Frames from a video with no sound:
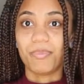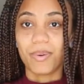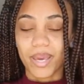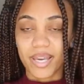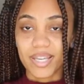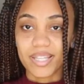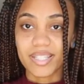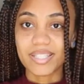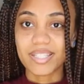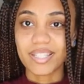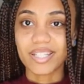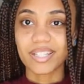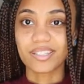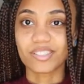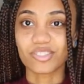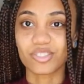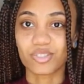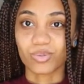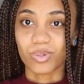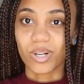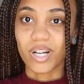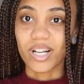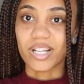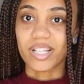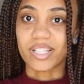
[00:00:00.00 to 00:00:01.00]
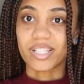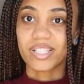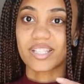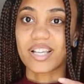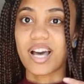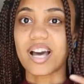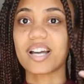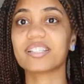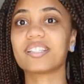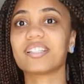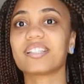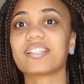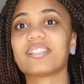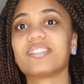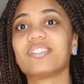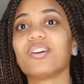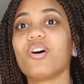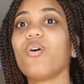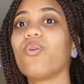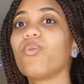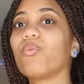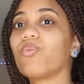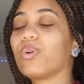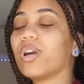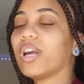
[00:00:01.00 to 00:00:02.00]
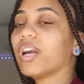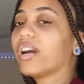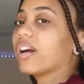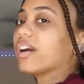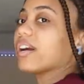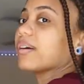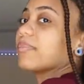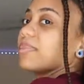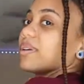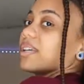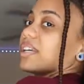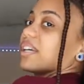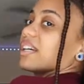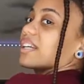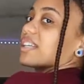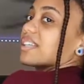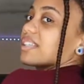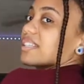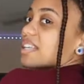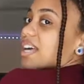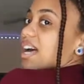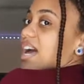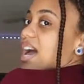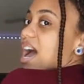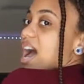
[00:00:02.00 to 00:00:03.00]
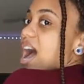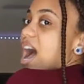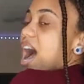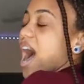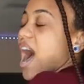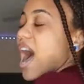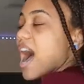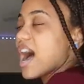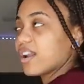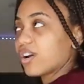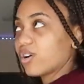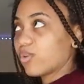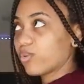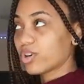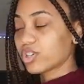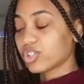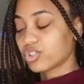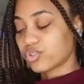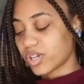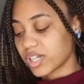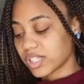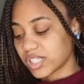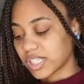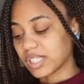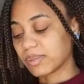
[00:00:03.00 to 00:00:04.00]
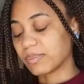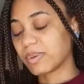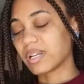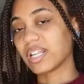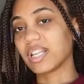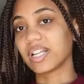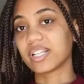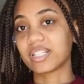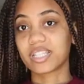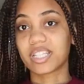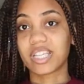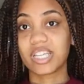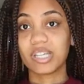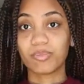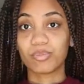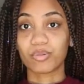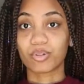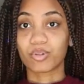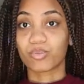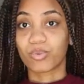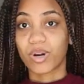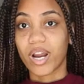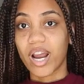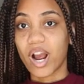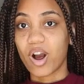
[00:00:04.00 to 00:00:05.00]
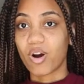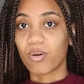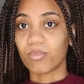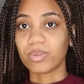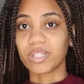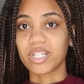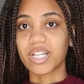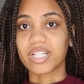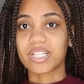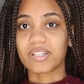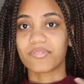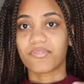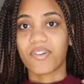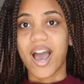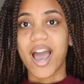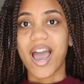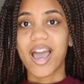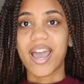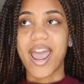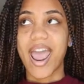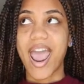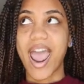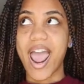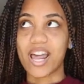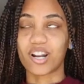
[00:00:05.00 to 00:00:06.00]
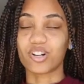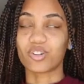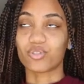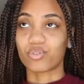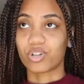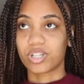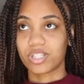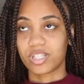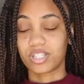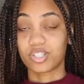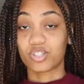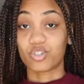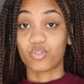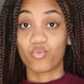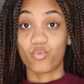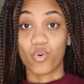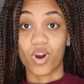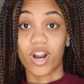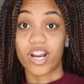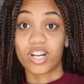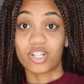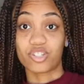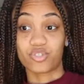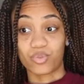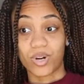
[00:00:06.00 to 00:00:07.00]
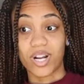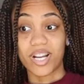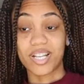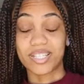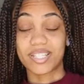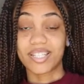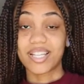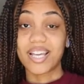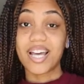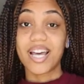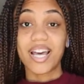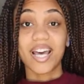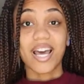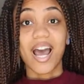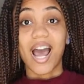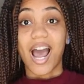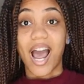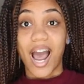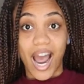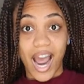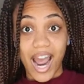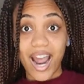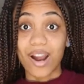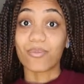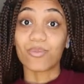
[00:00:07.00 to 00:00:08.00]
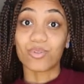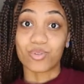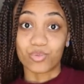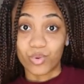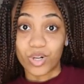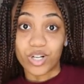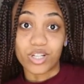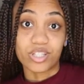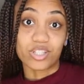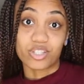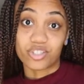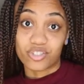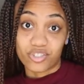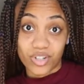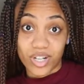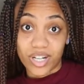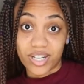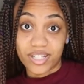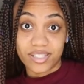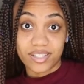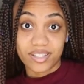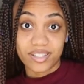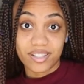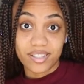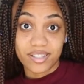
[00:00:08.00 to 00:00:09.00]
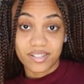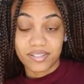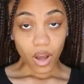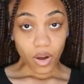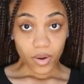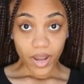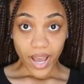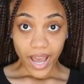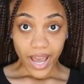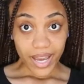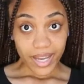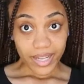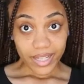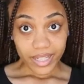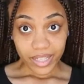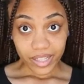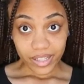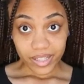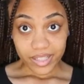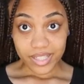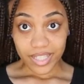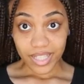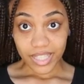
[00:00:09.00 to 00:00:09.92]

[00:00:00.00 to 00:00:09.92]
basic dress. I just don't wear it because I don't wear dresses, but I like to keep it around because if I had a reason to wear a dress, I would wear this dress. Okay, here's